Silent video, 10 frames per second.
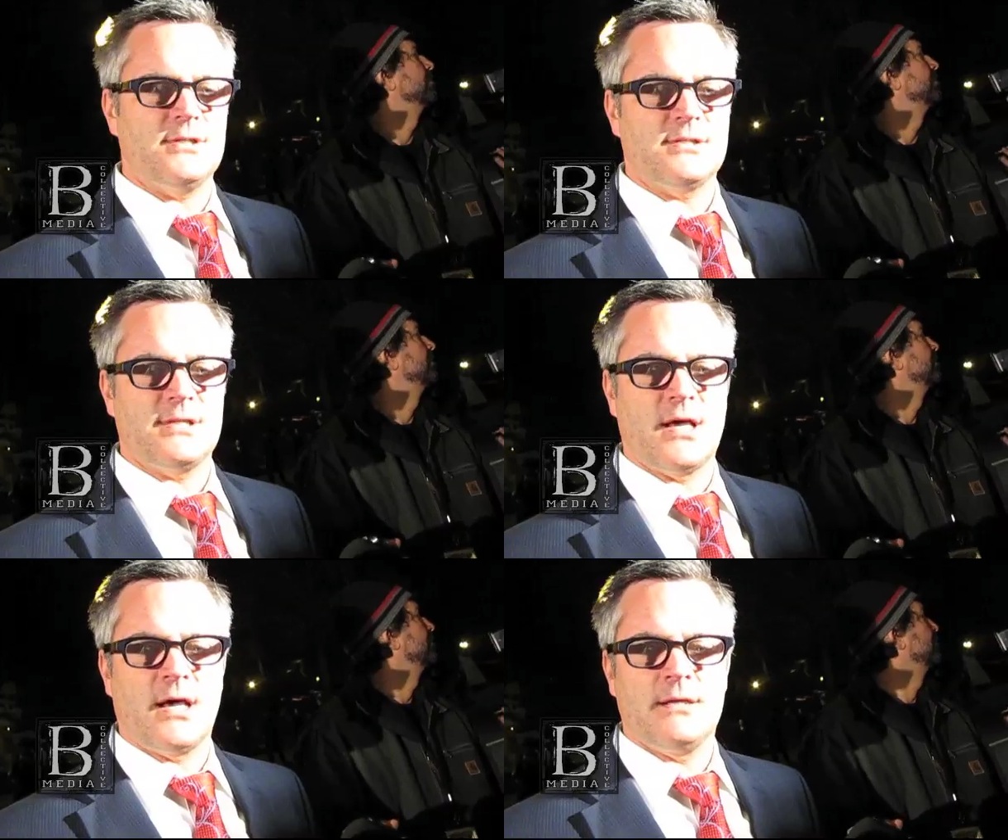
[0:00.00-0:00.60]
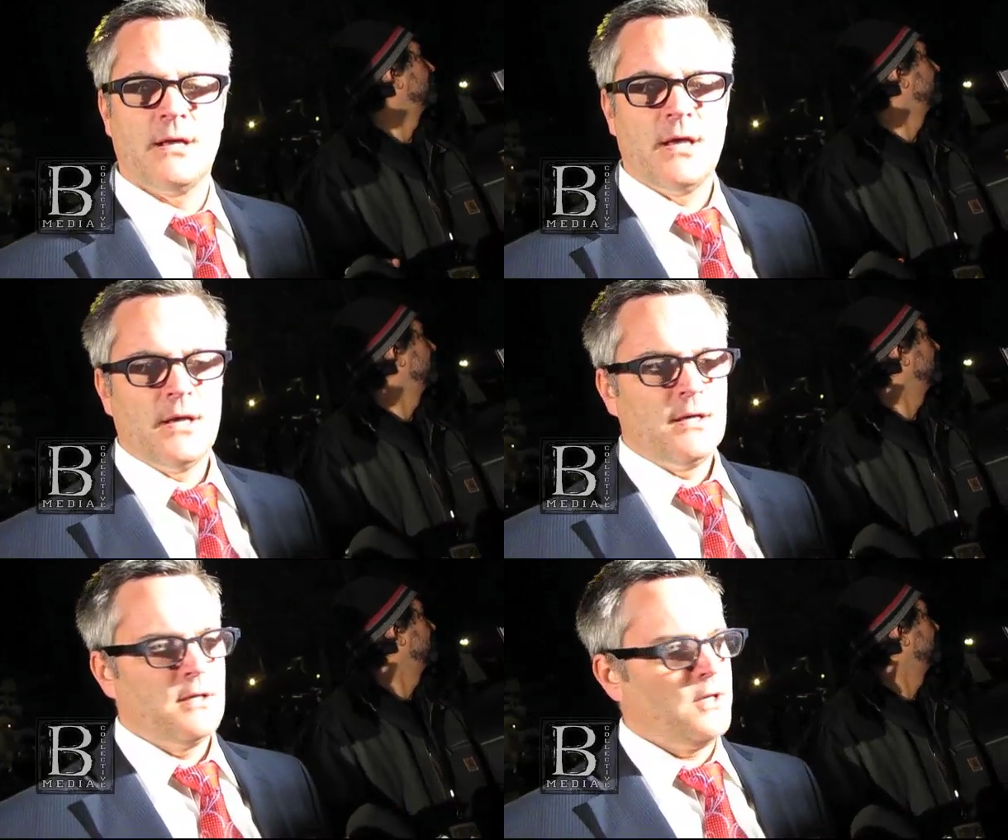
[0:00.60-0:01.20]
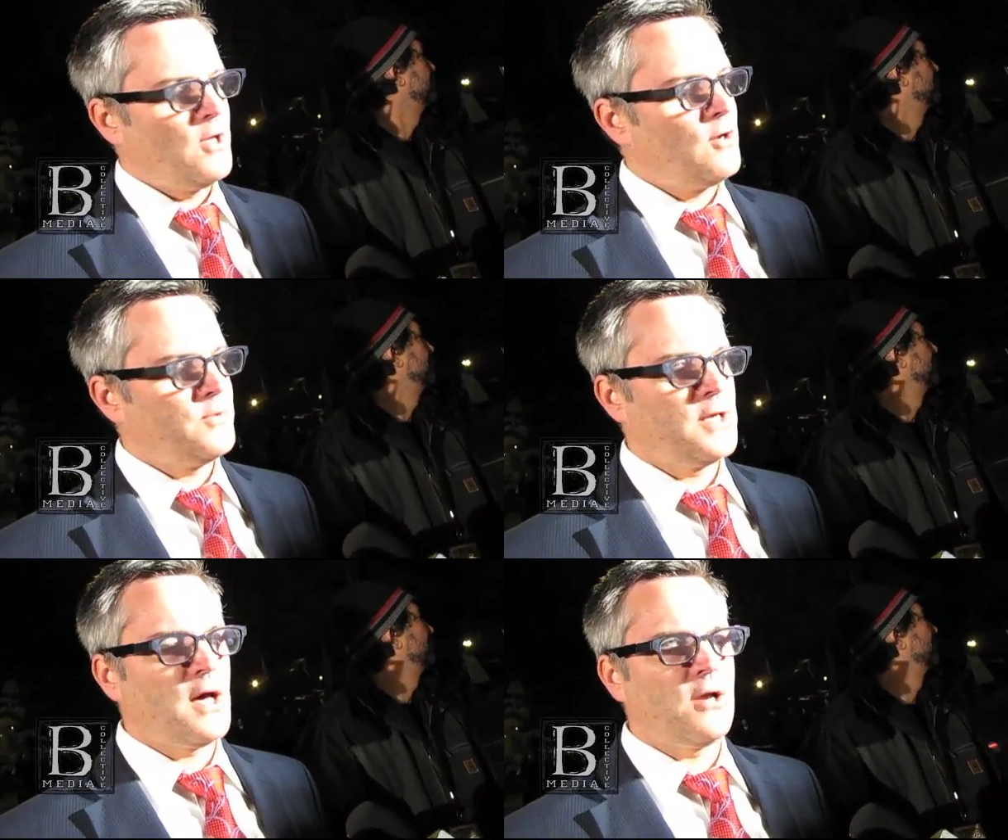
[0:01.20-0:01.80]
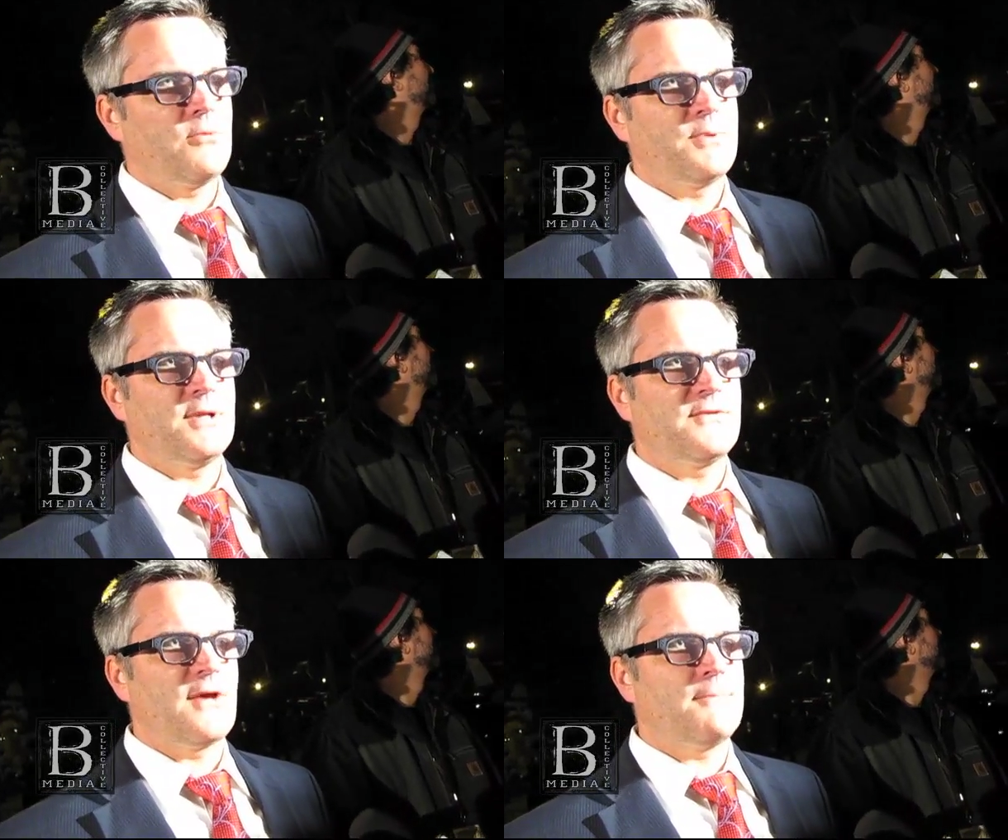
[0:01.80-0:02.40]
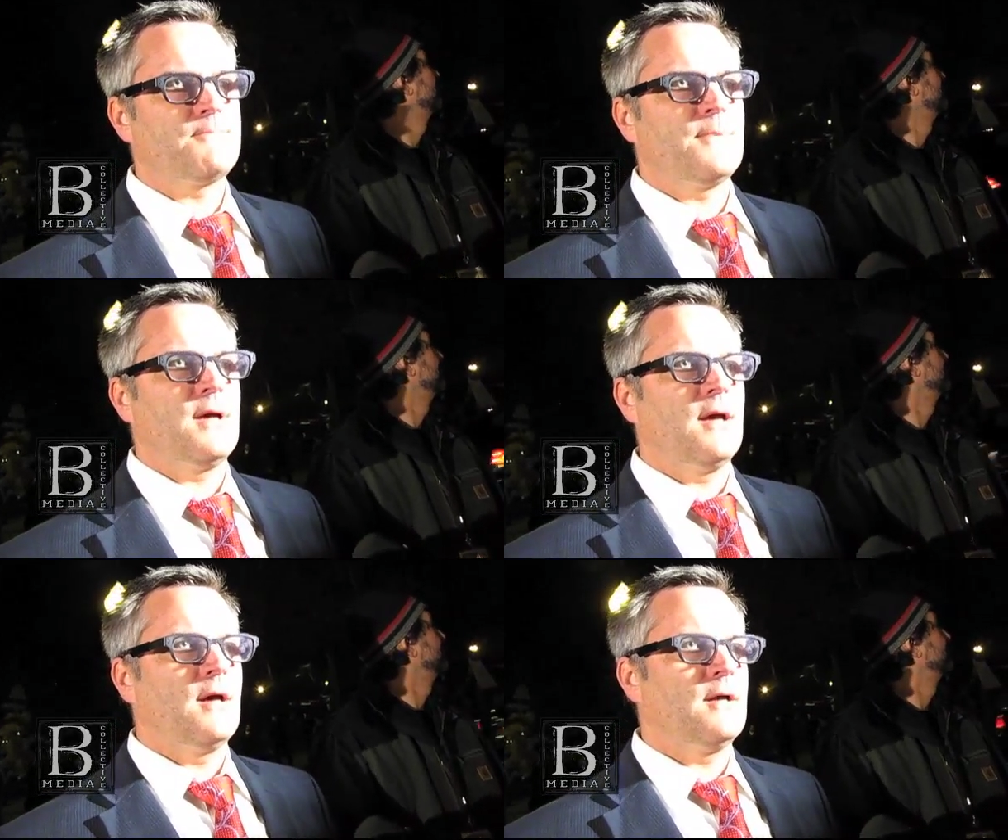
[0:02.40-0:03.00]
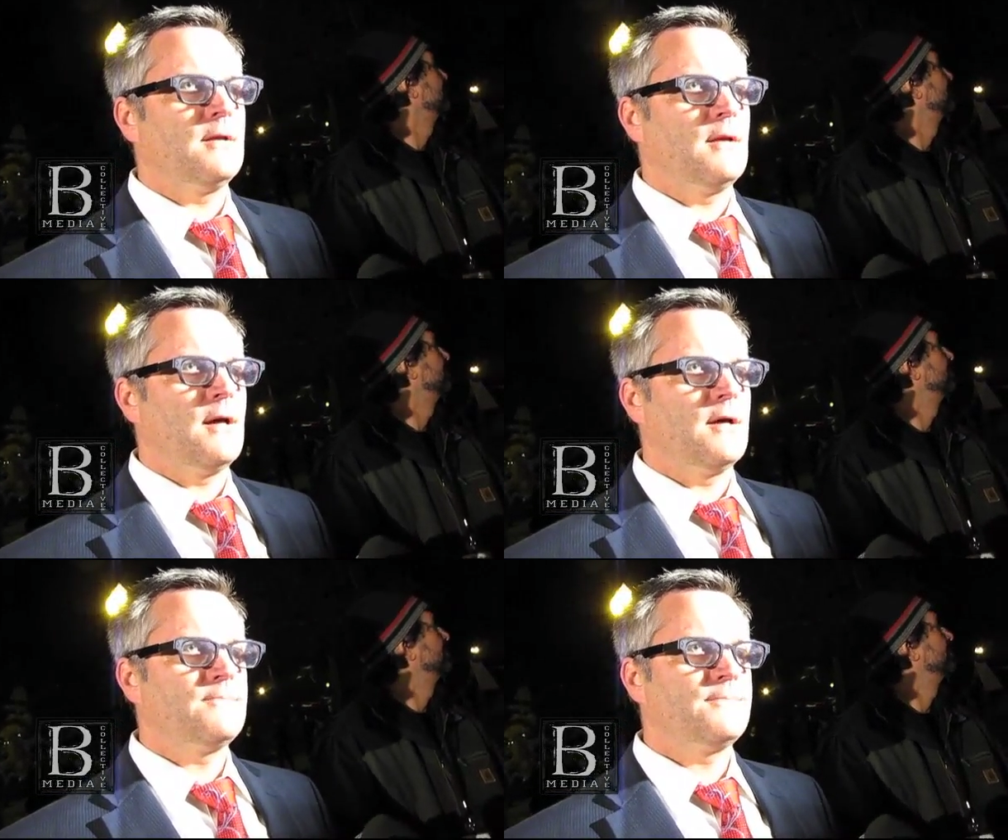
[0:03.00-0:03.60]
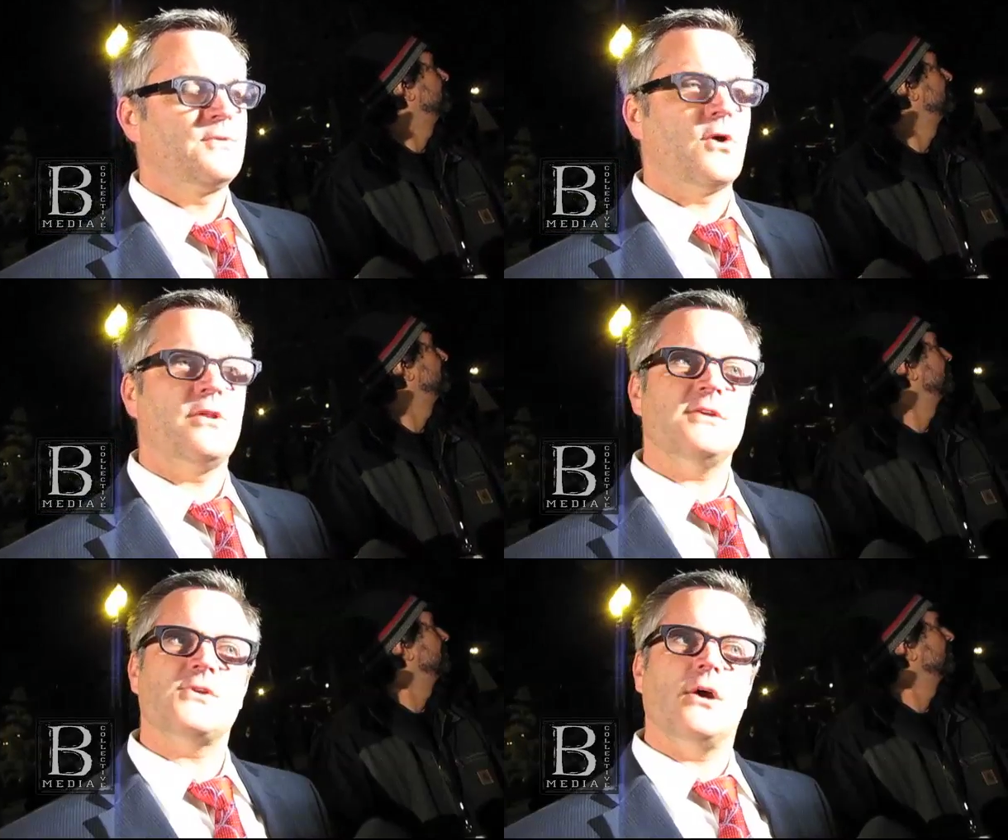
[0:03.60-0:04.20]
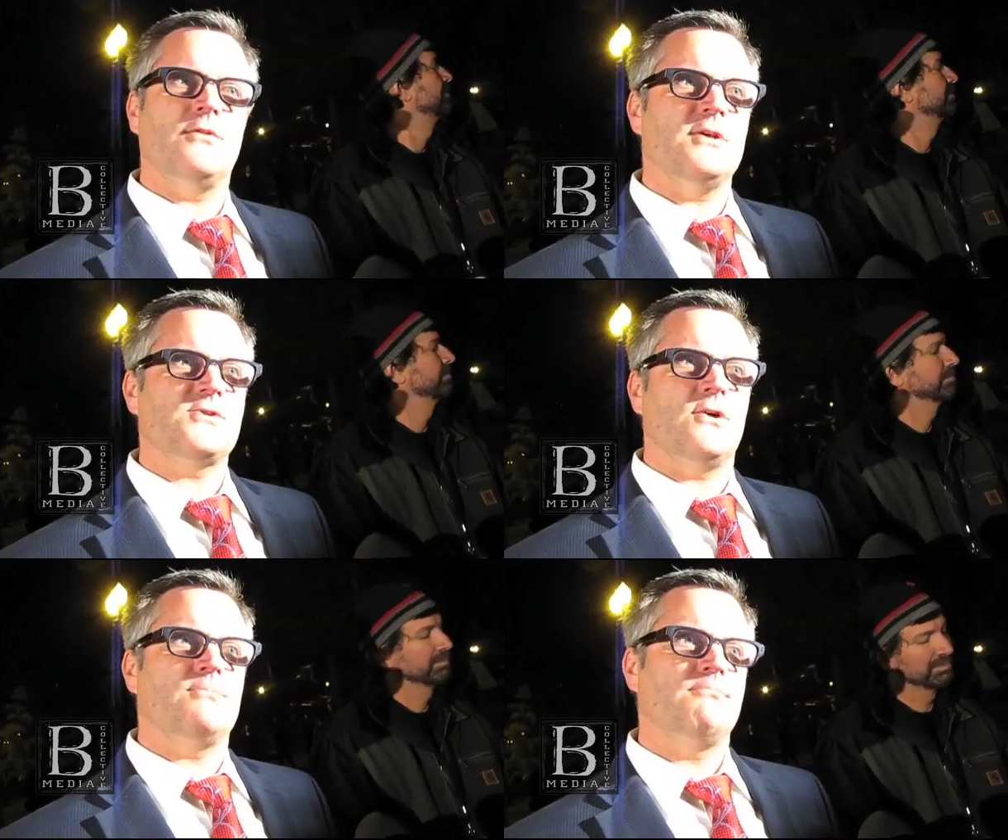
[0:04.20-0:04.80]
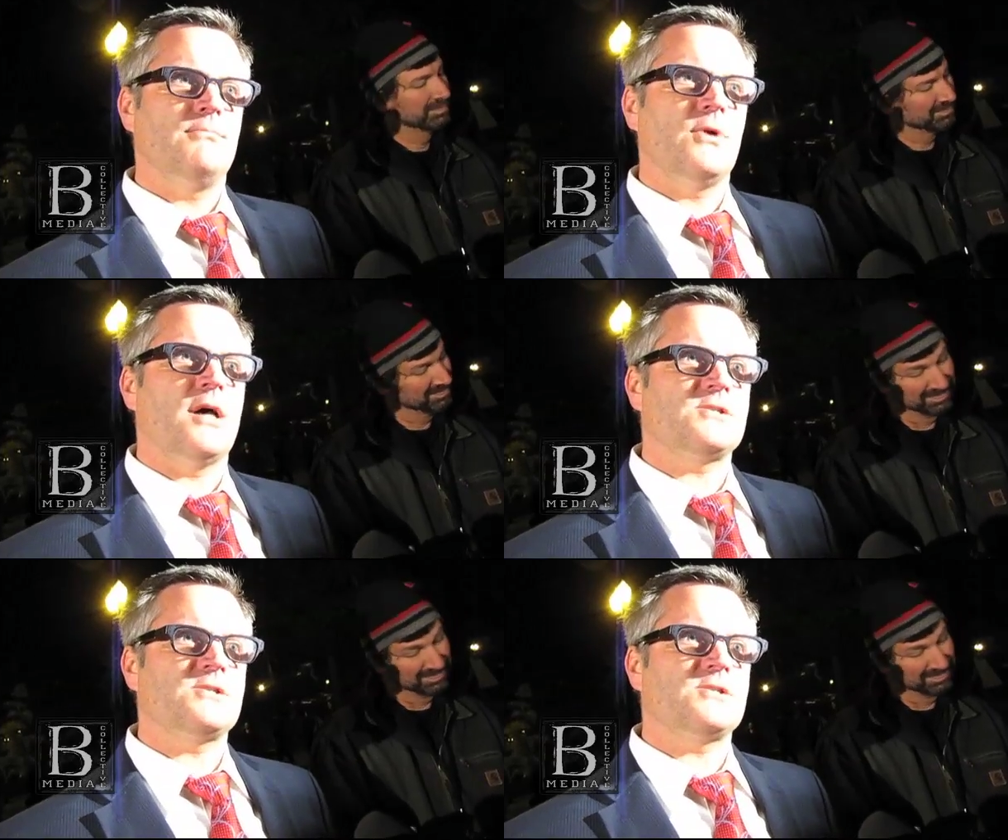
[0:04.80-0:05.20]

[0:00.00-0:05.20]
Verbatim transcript: and said, you know, we got to open this up. And so these are not